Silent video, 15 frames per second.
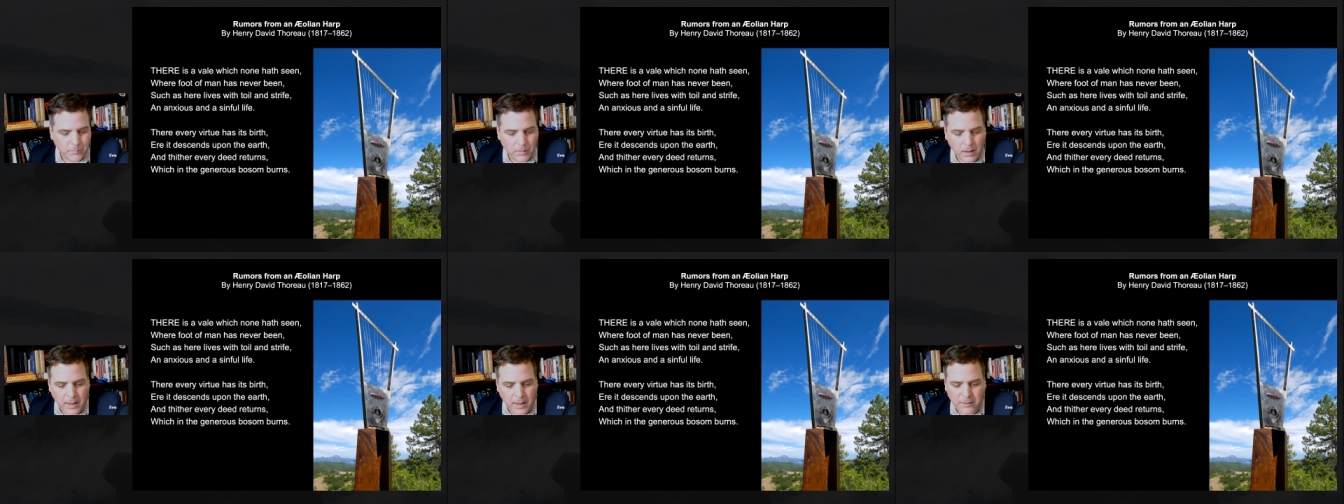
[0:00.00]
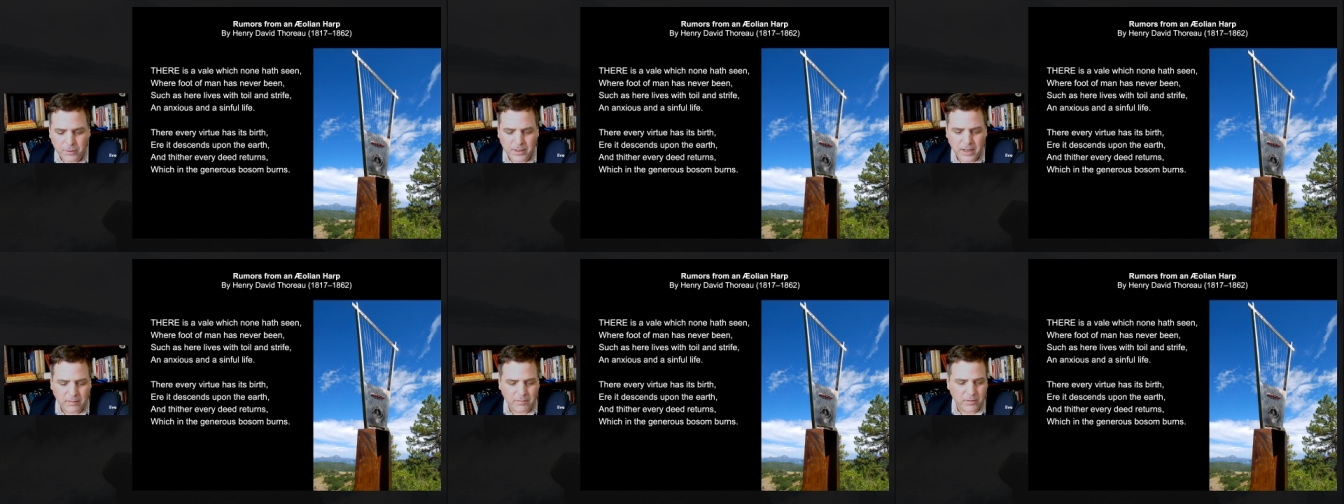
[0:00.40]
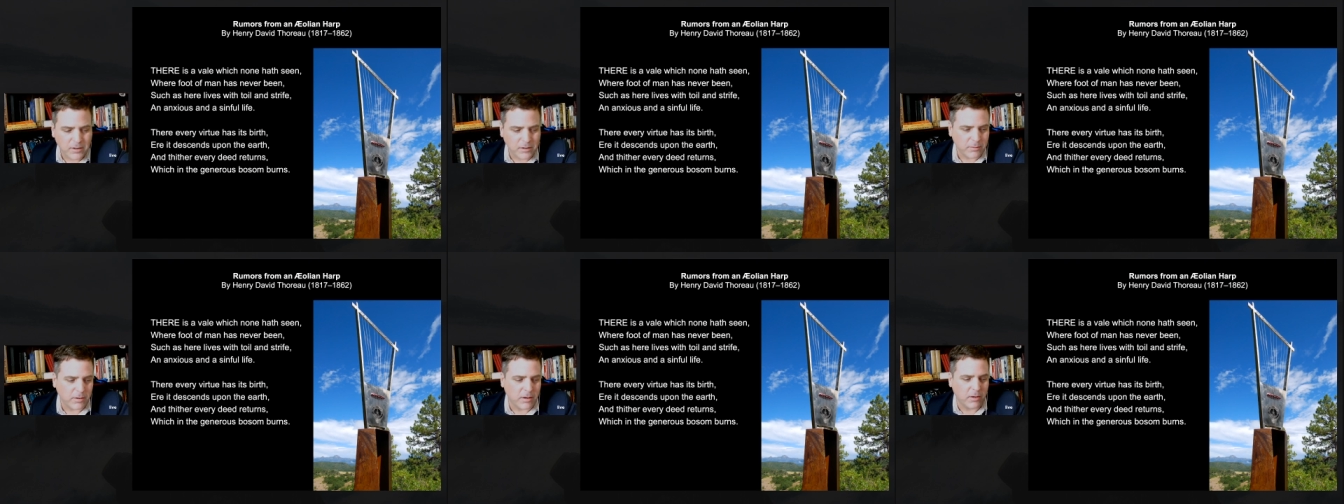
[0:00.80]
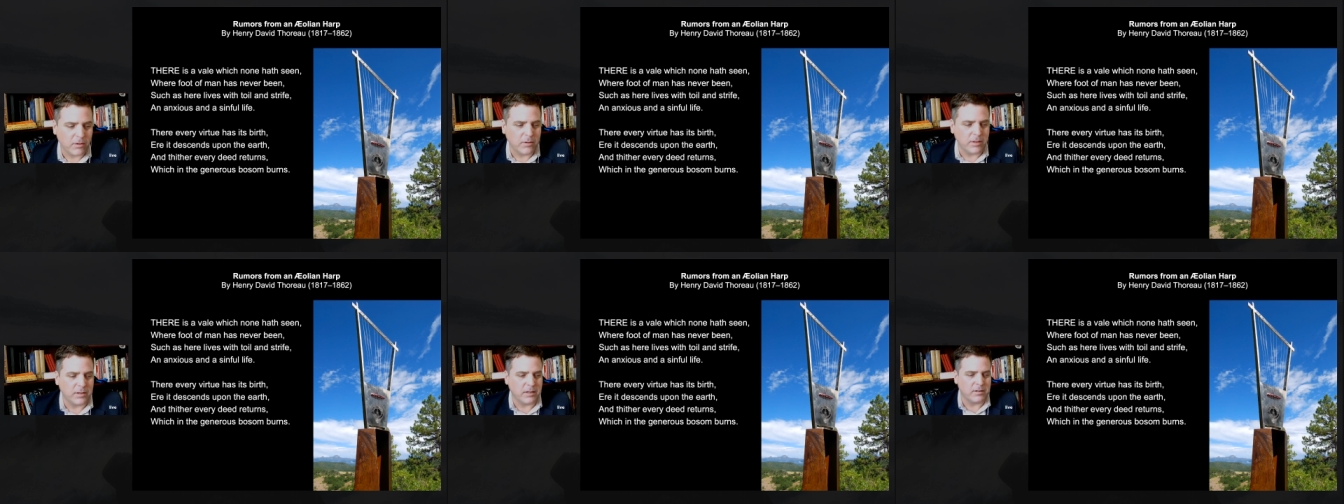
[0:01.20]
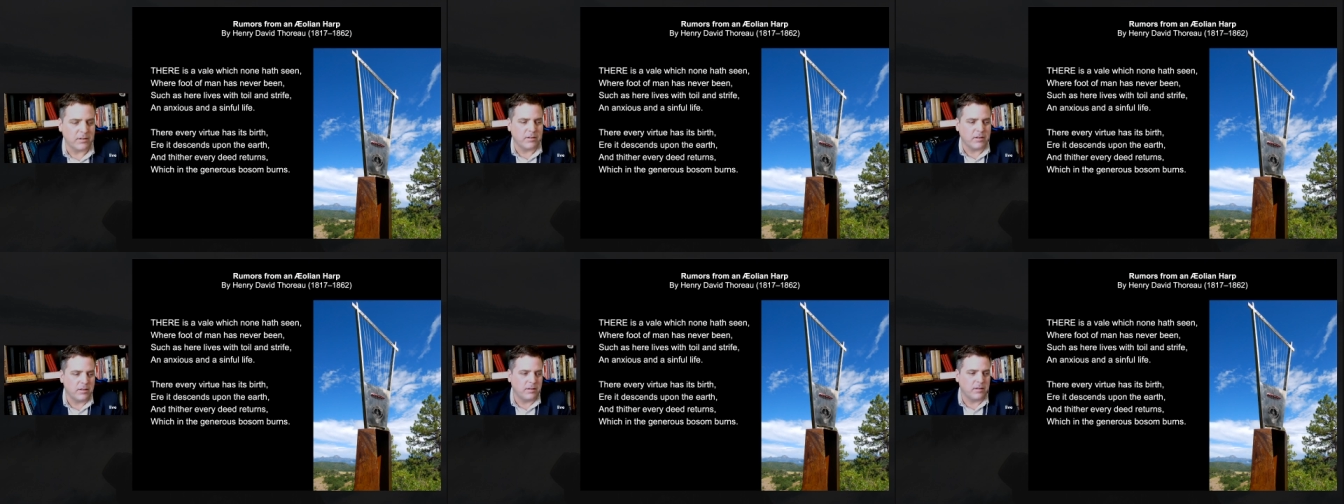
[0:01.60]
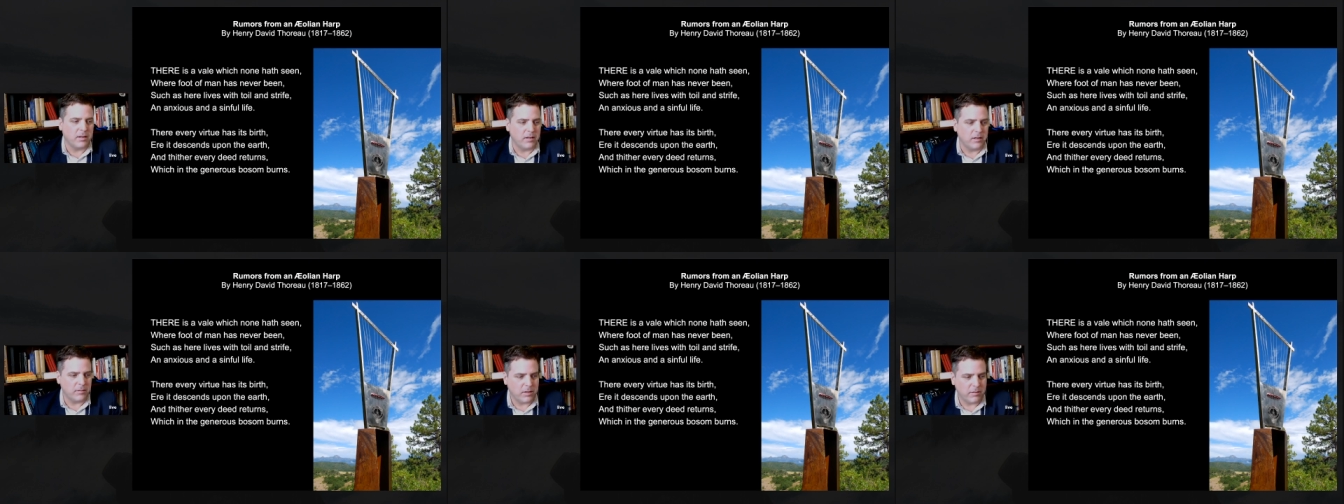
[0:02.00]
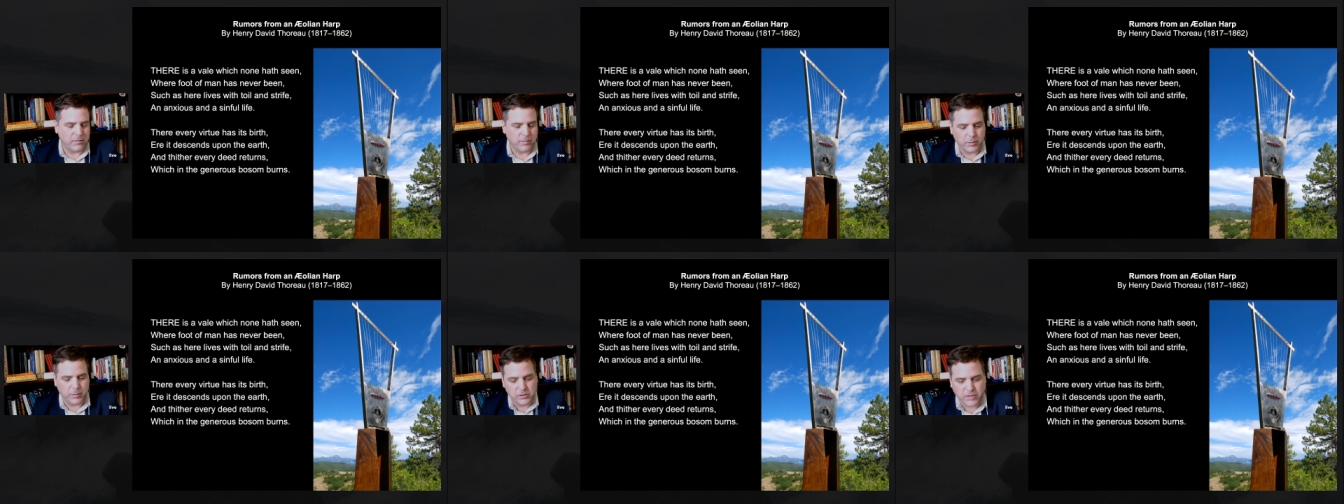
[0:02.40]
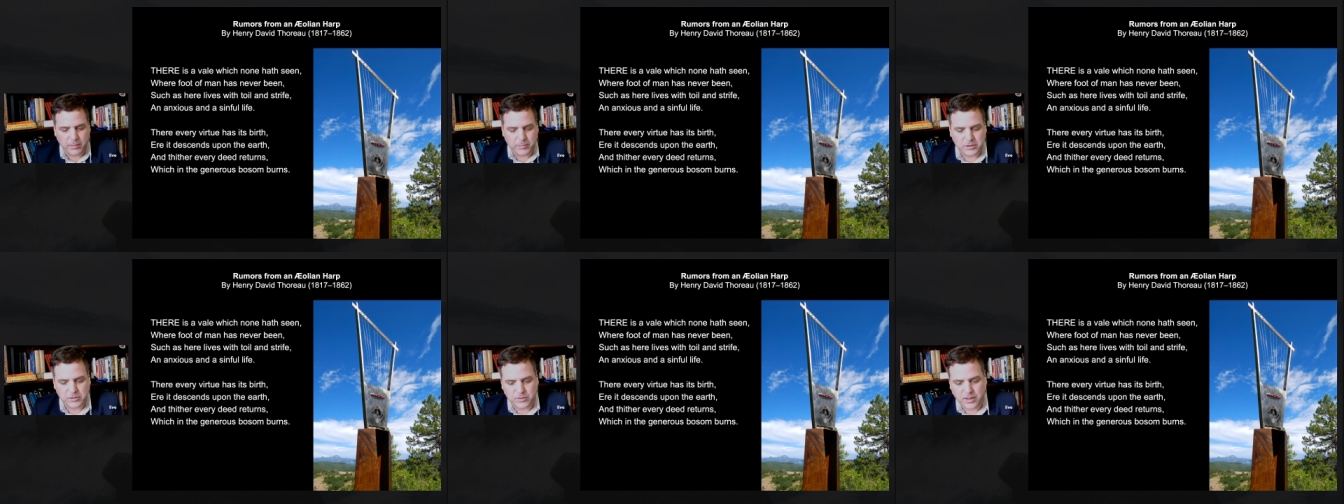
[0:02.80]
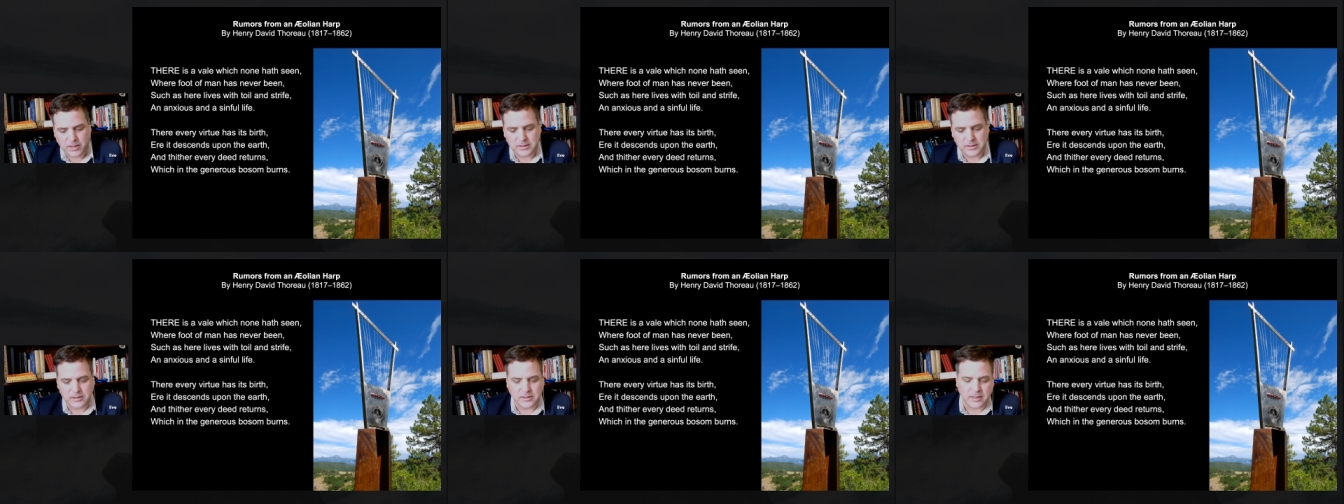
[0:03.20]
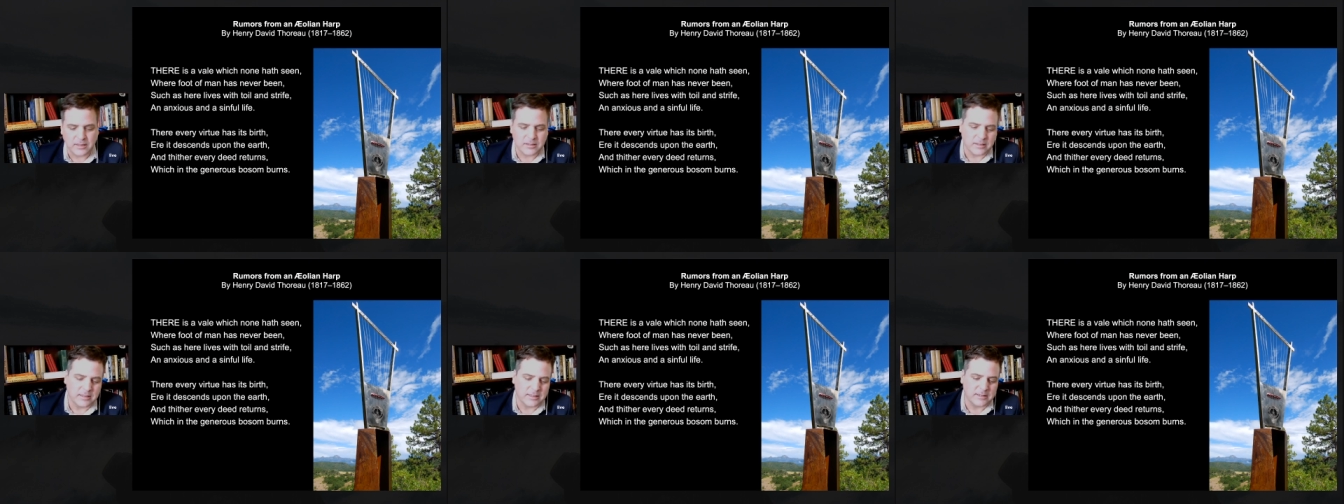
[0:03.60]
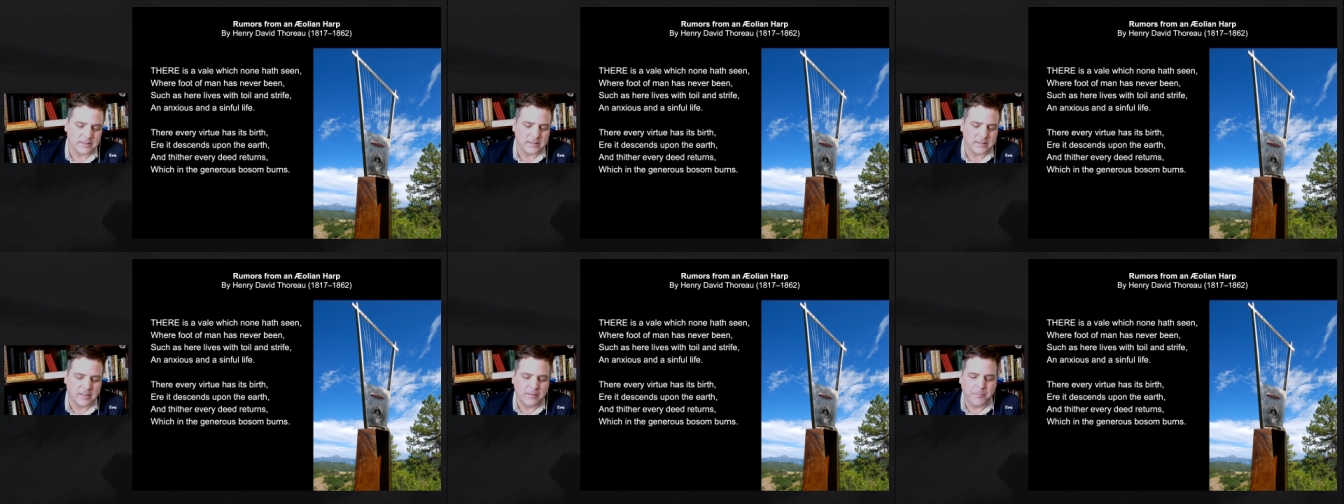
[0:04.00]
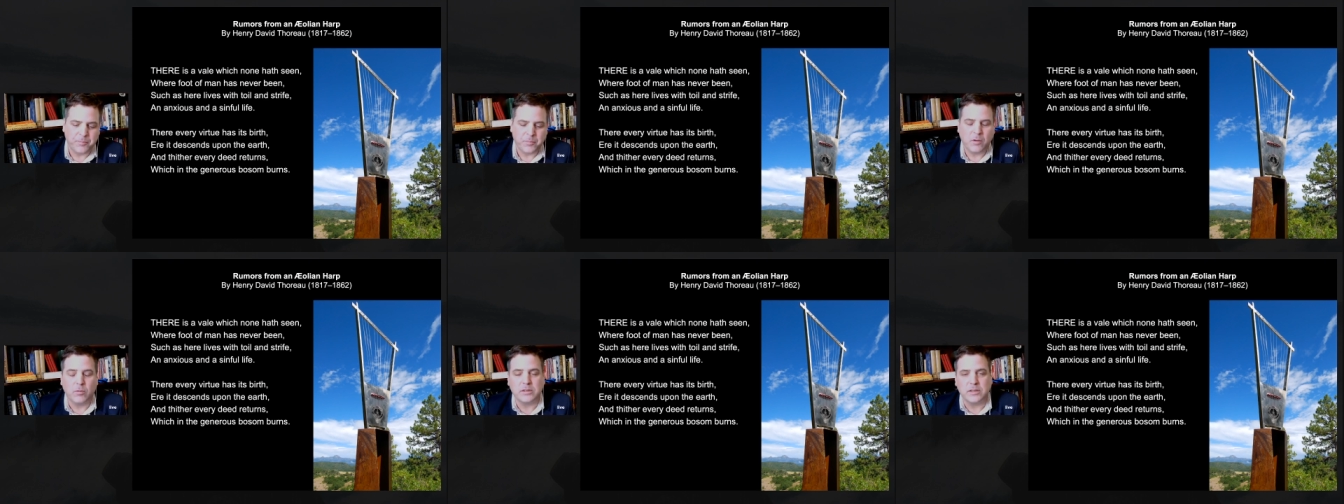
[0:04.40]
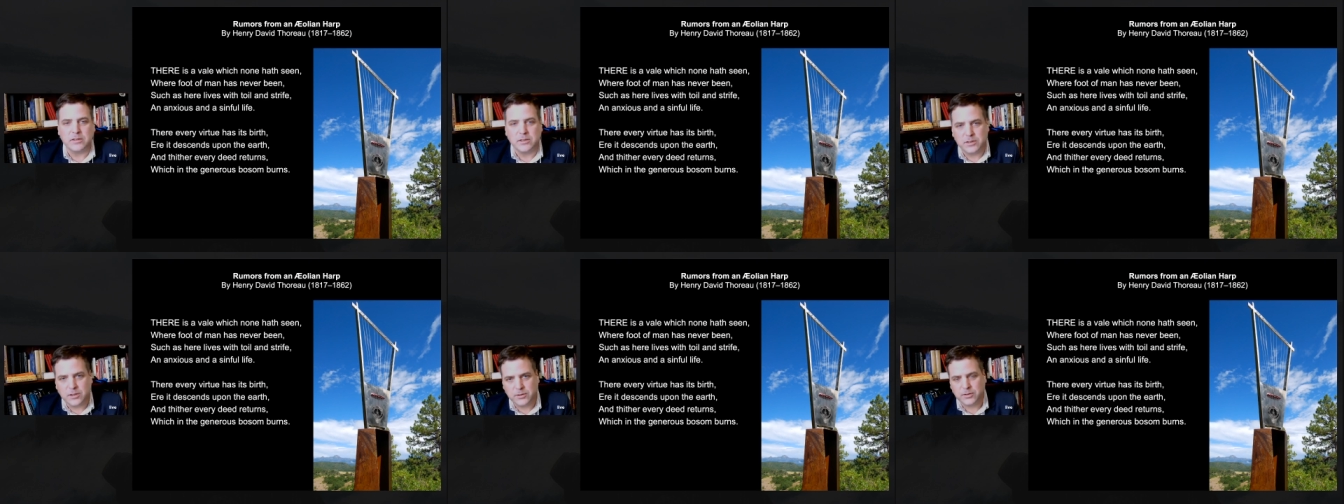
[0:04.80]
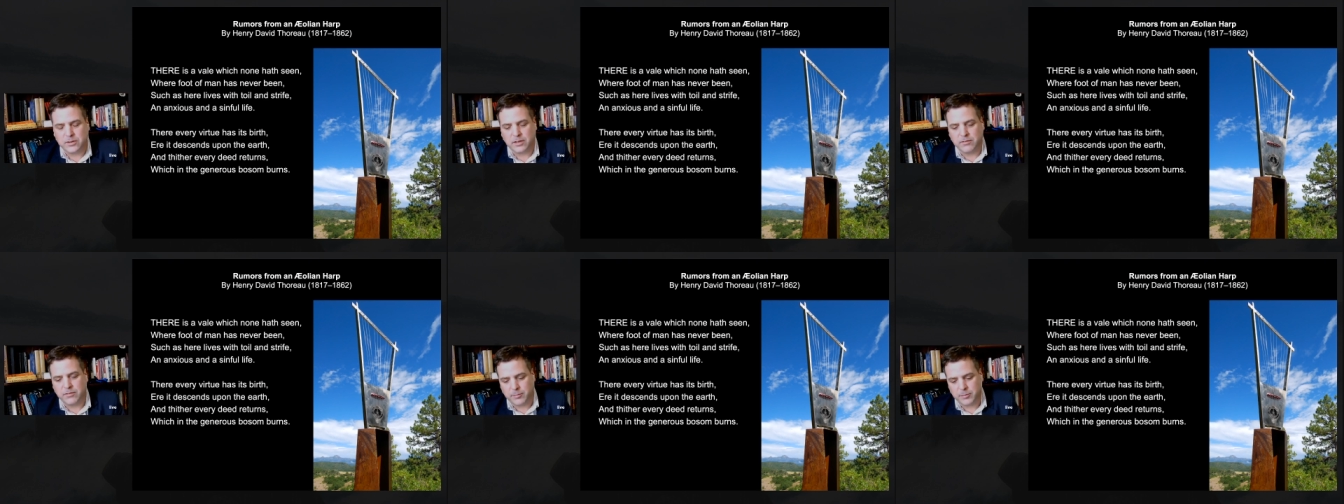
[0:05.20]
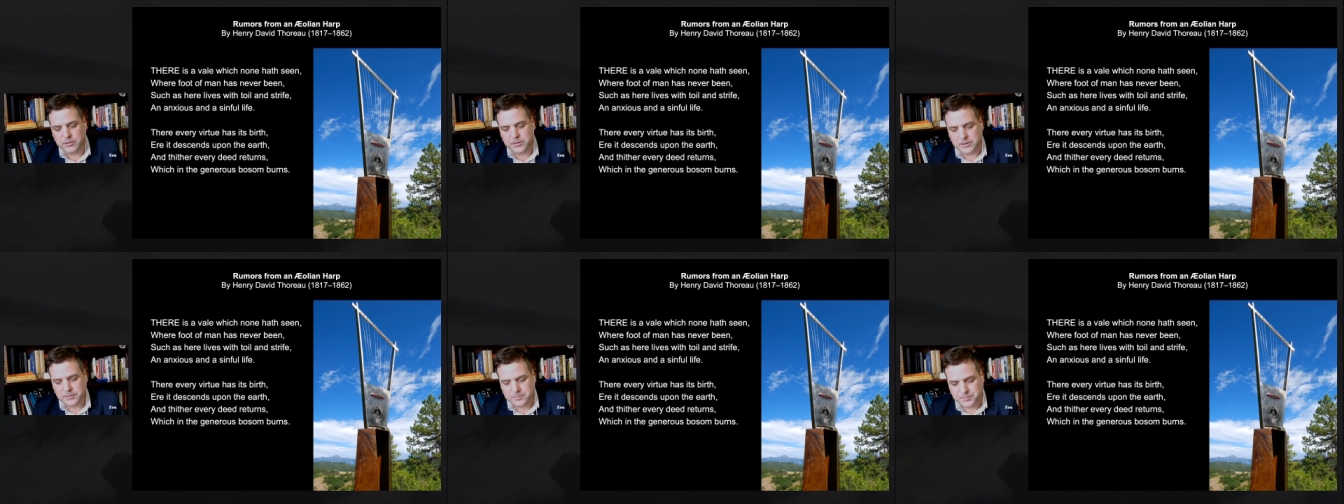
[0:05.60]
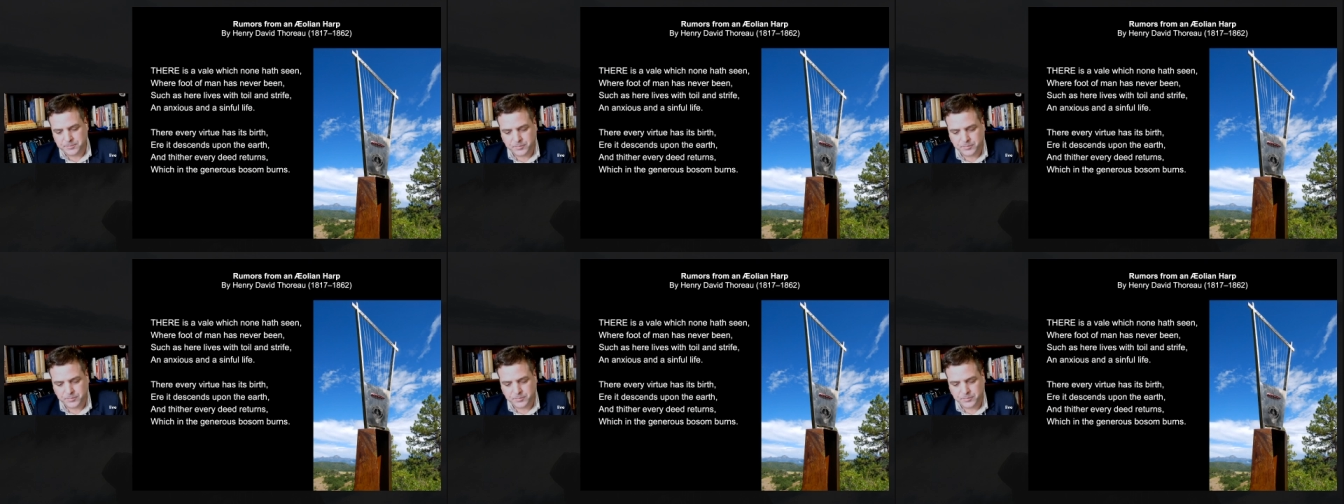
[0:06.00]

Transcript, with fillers: Henry David Thoreau, another uh, of the most famous transcendentalists, was a student of Emerson,